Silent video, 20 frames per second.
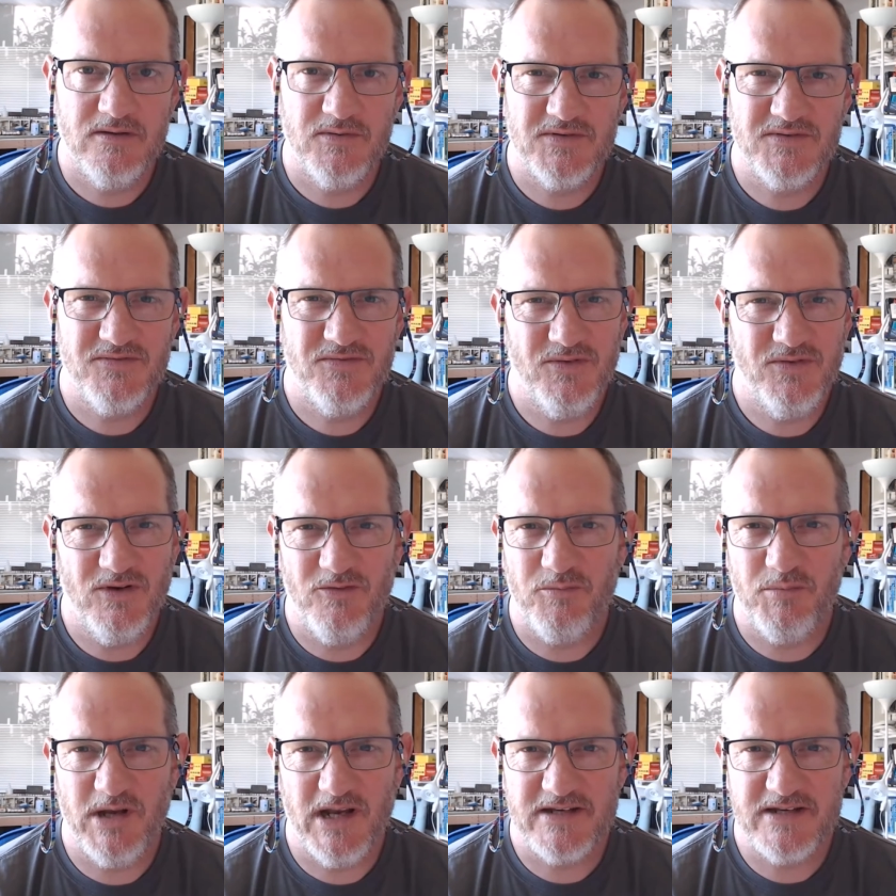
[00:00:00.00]
full
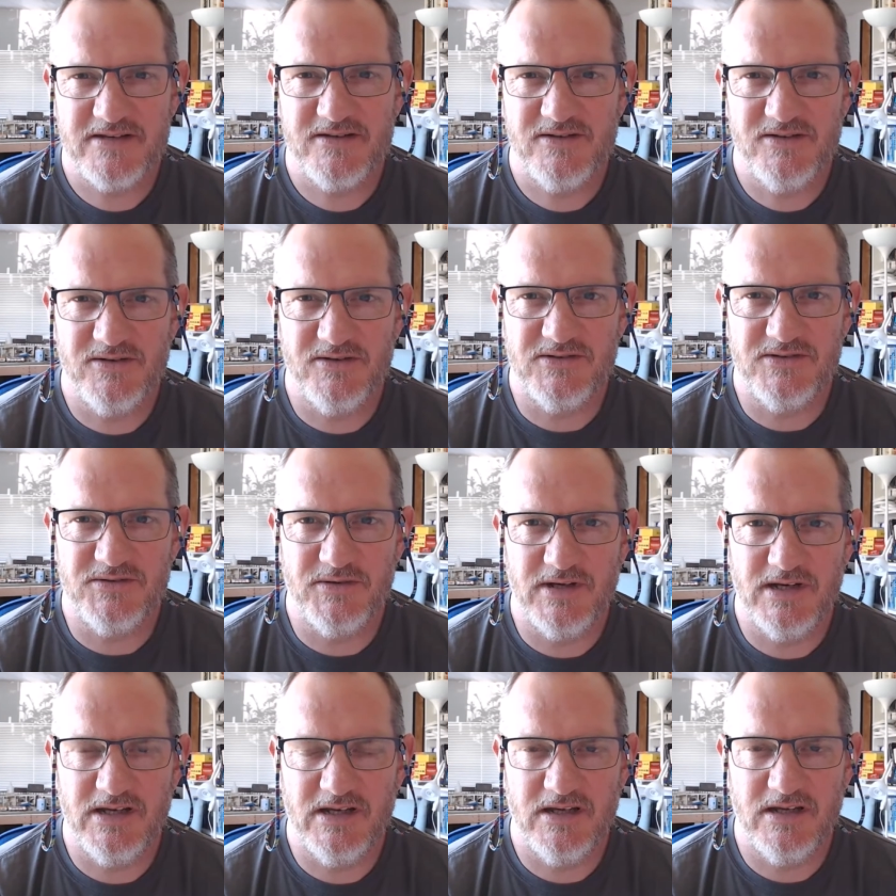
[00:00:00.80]
of platitudes,
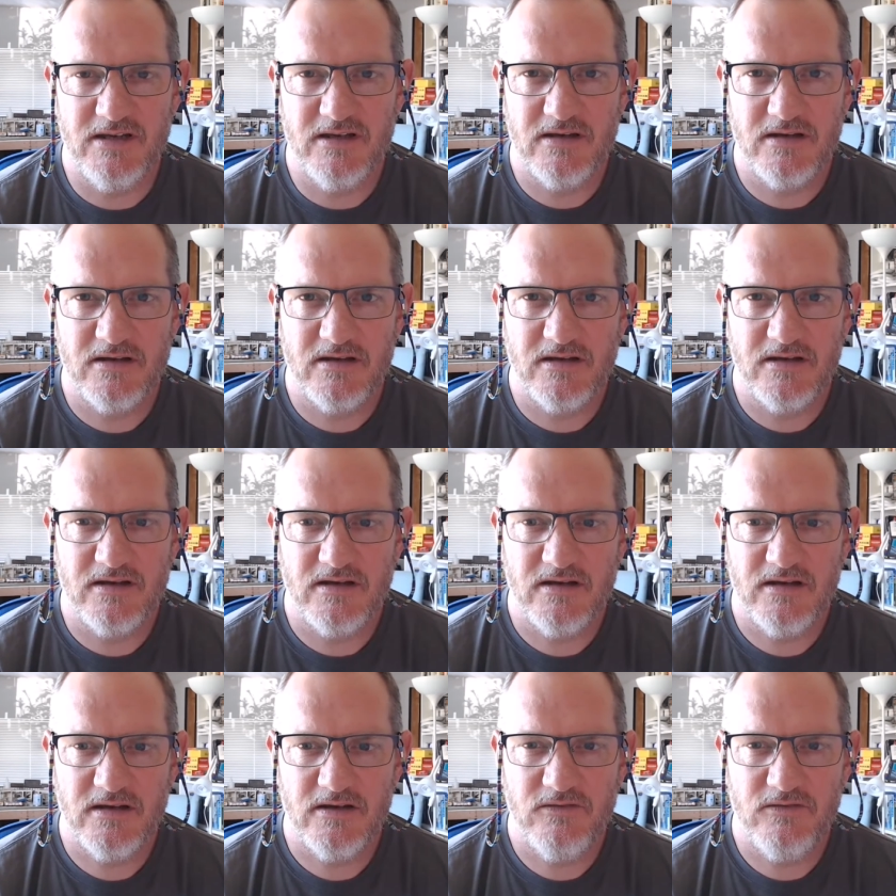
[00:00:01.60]
really,
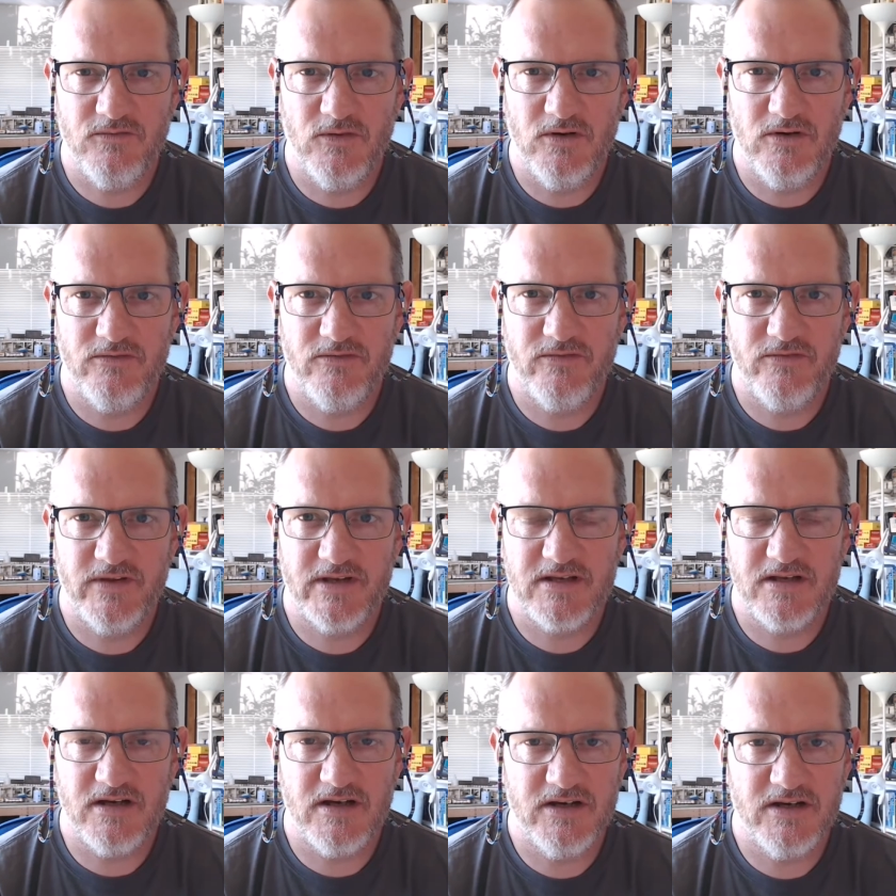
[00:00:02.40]
and full of
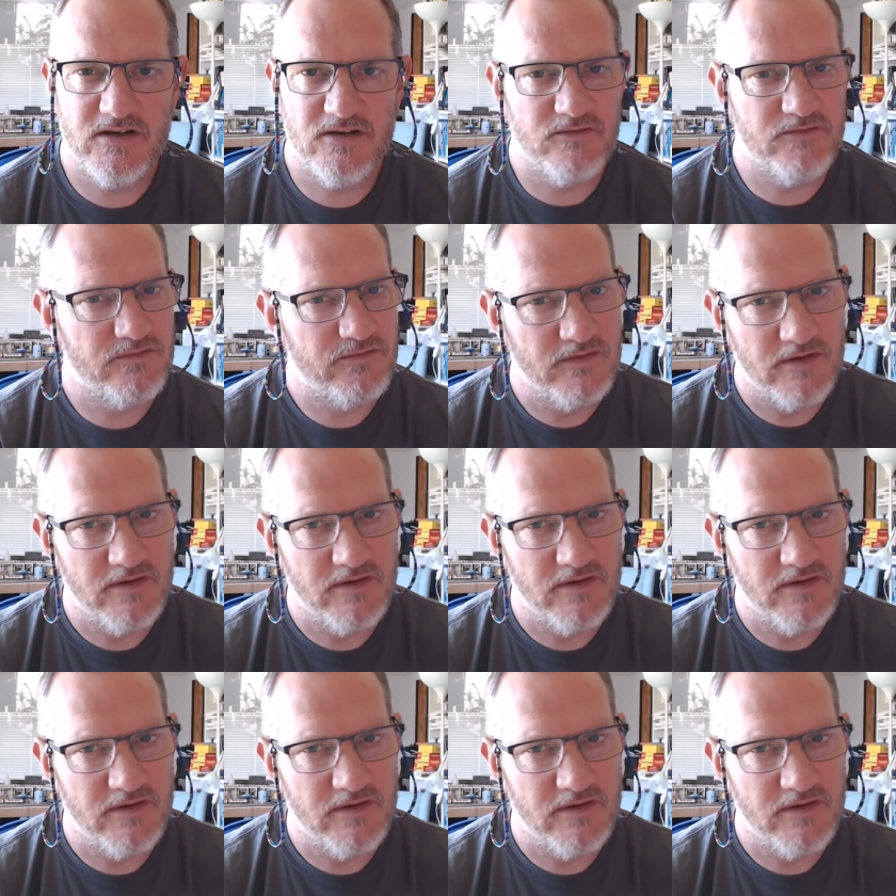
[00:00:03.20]
that kind of,